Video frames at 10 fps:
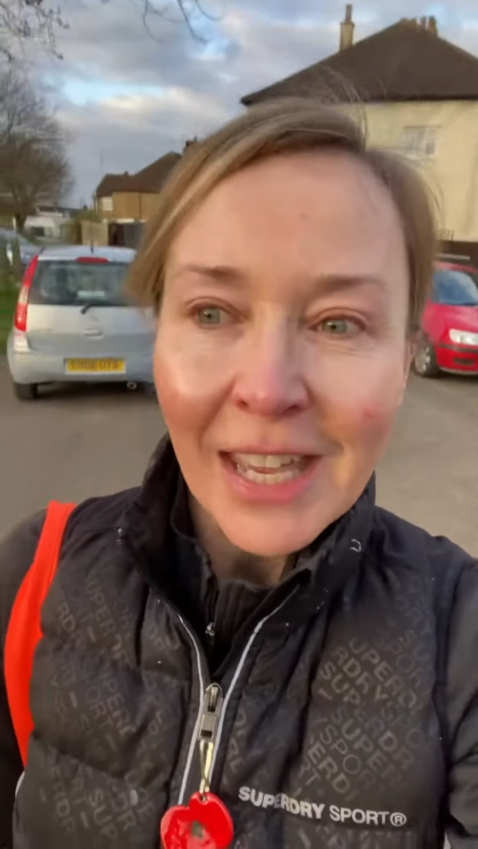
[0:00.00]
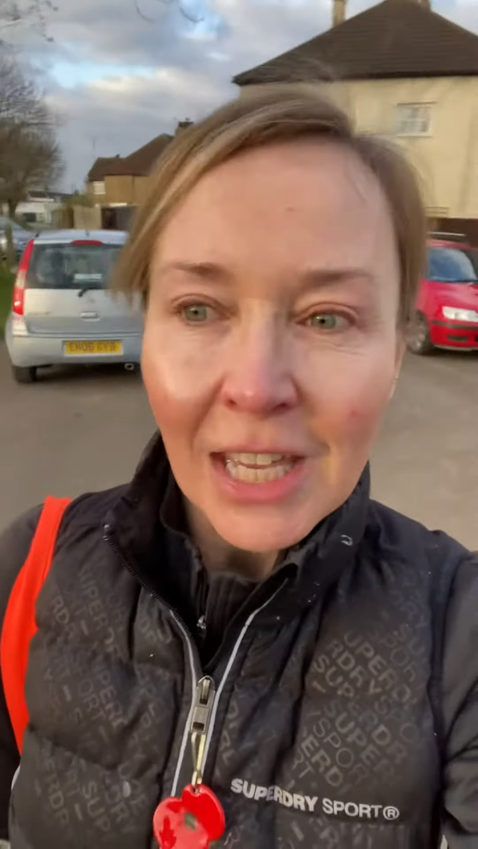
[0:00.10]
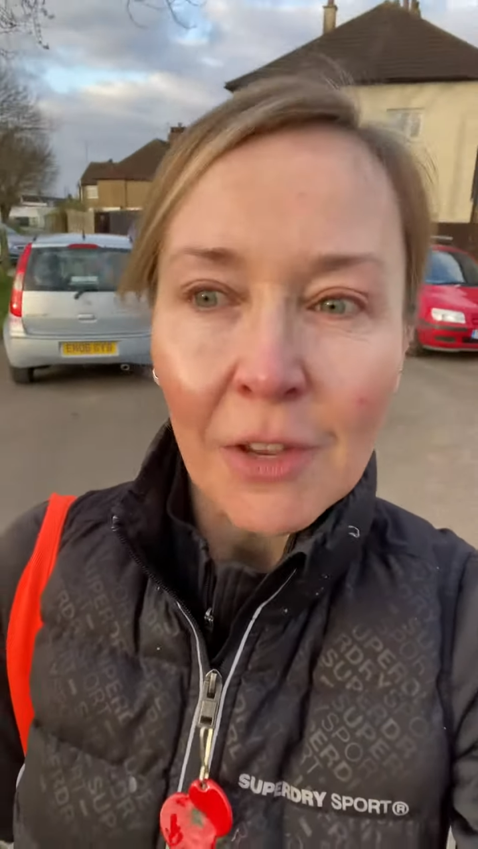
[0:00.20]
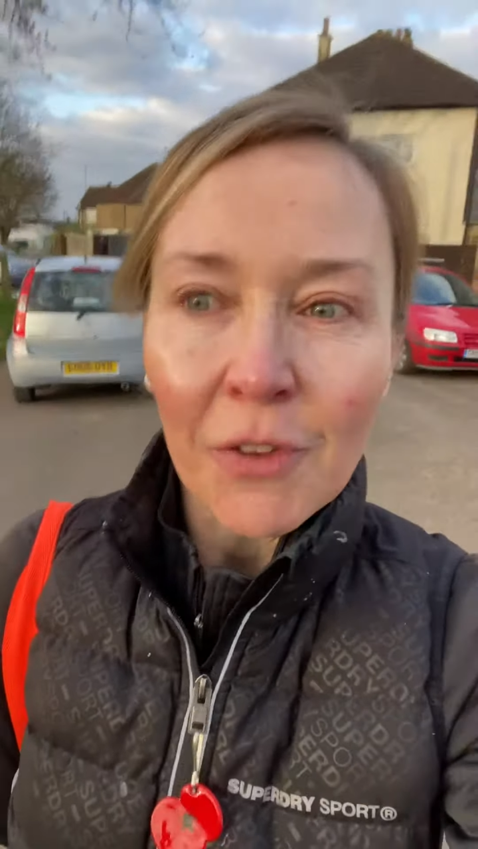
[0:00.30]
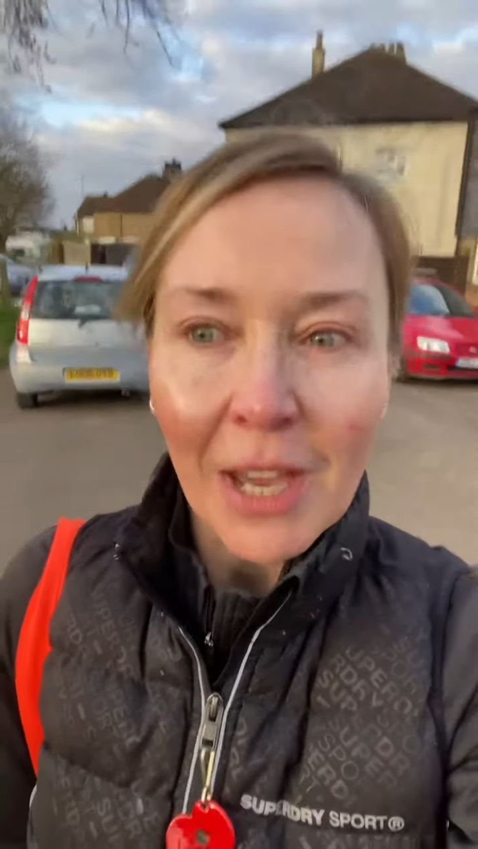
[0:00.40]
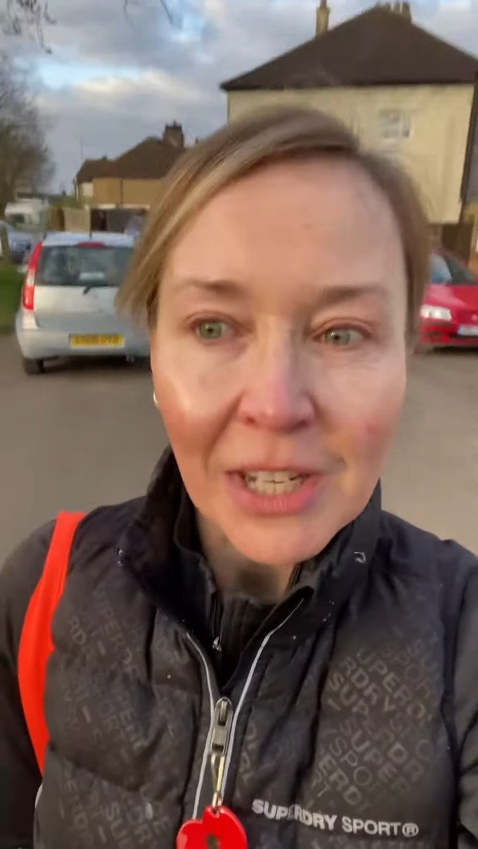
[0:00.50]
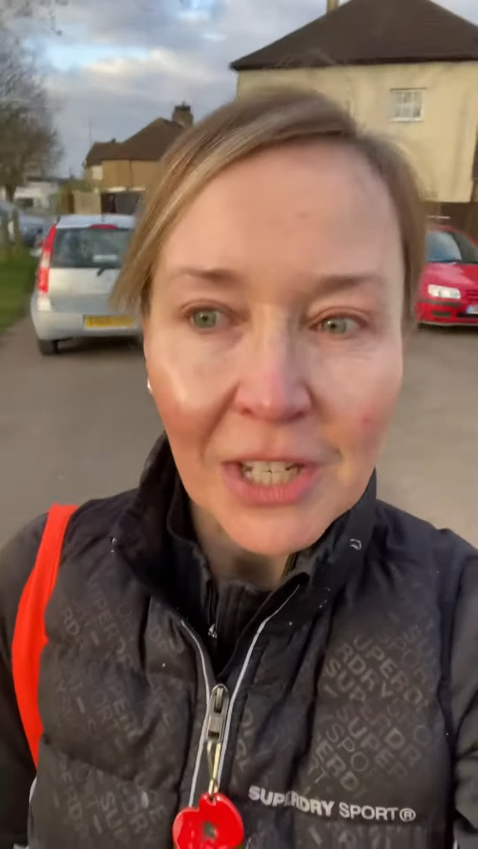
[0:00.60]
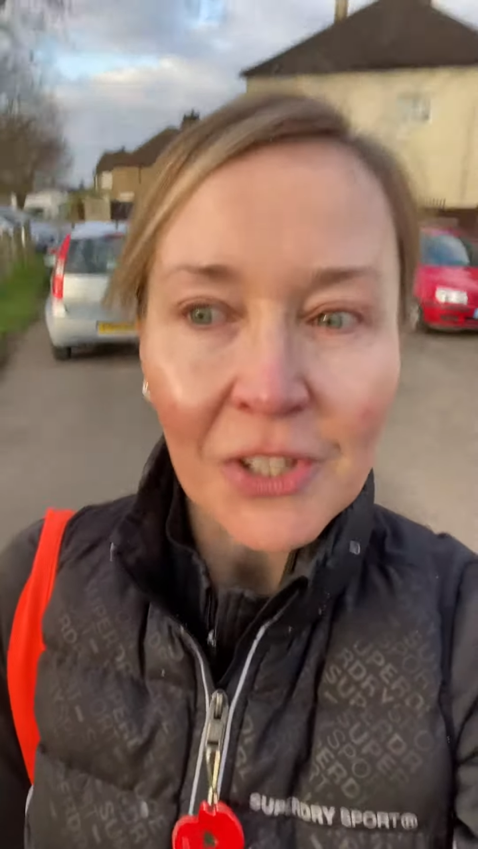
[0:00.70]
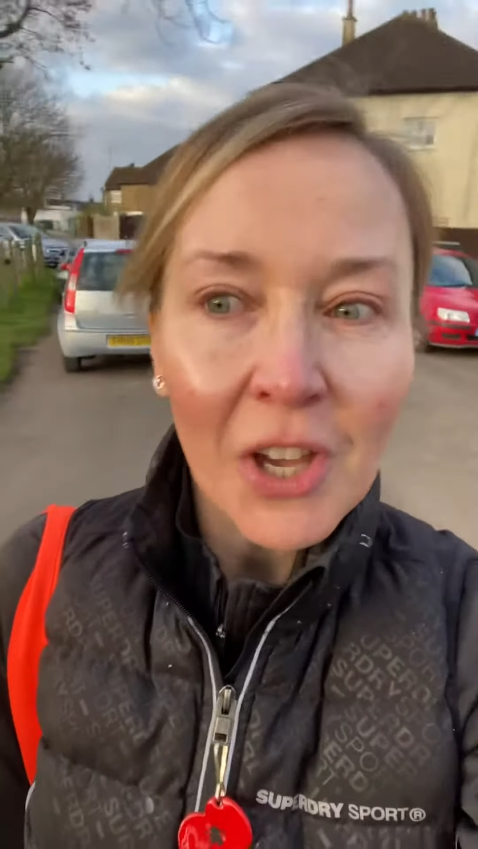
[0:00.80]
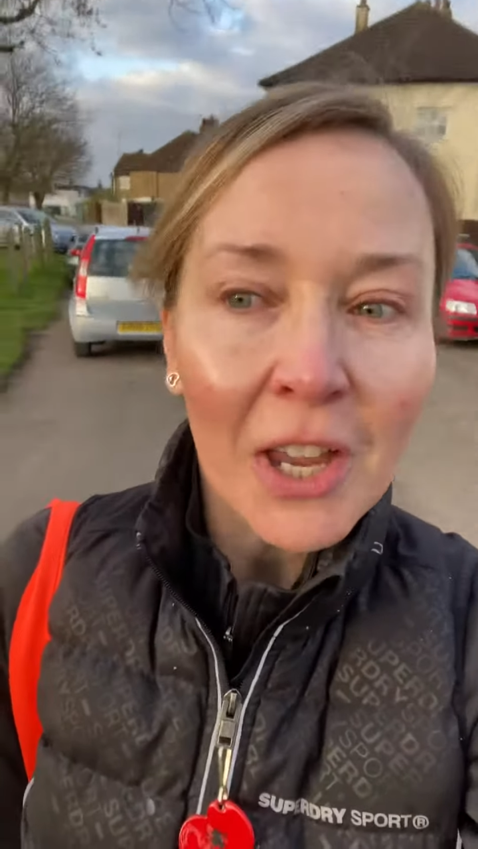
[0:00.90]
if you had any side